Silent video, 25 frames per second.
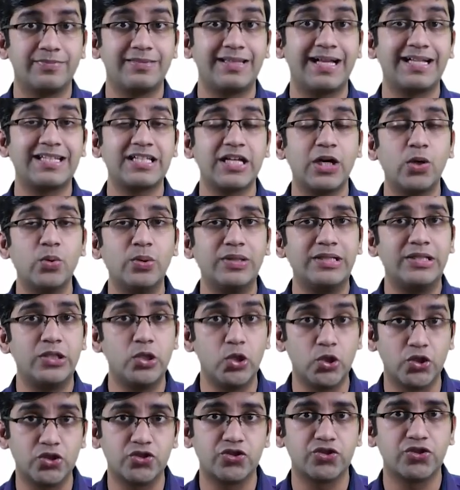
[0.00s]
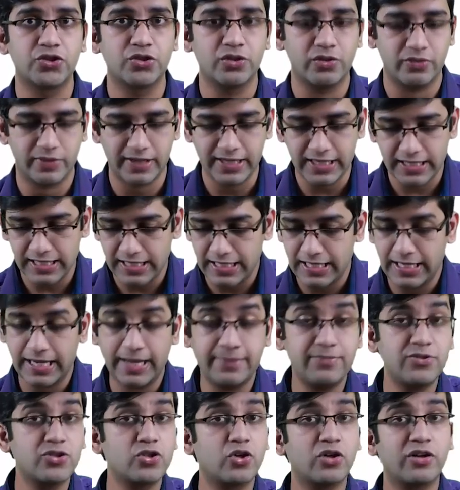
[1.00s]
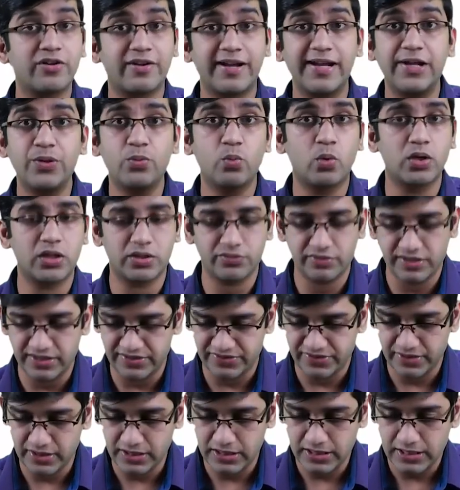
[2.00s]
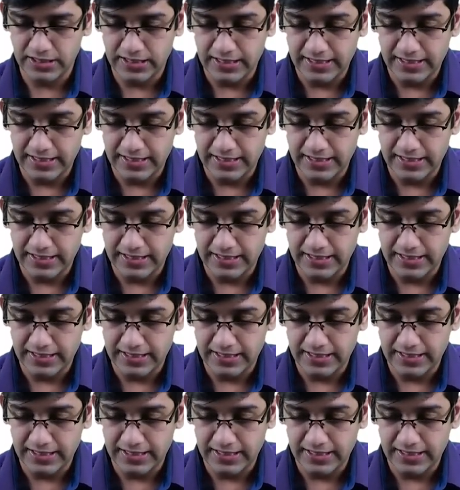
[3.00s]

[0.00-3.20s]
That's how it looks, right? I'm just going to write whatever I said.